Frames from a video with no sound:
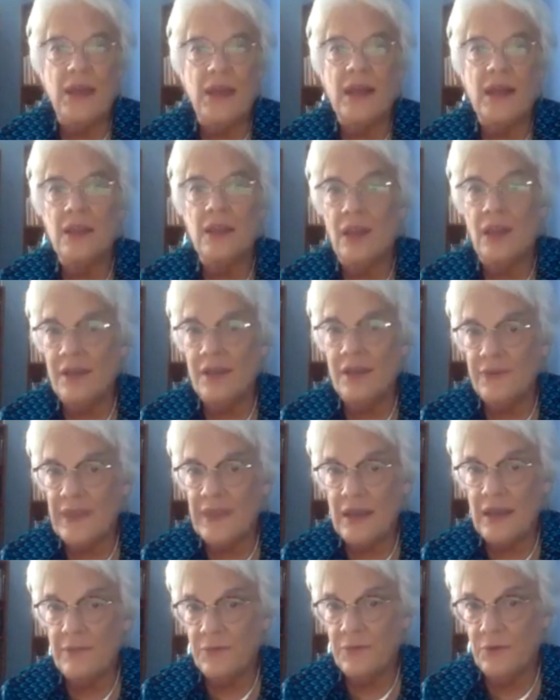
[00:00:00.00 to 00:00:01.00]
And I lost
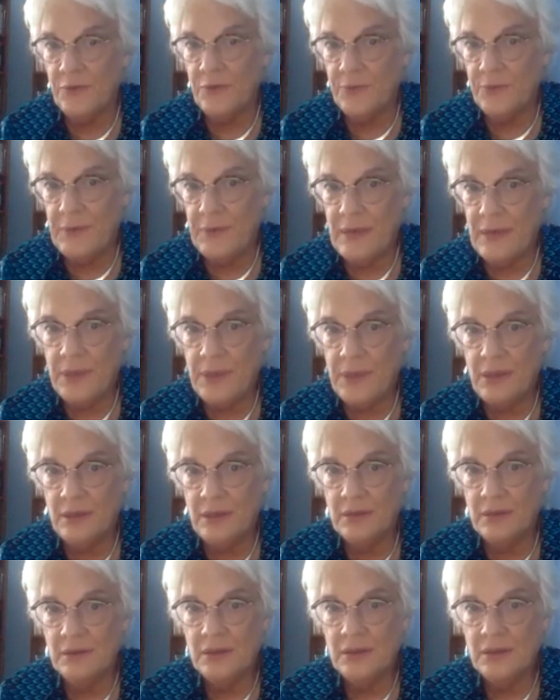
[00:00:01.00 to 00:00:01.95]
that first baby.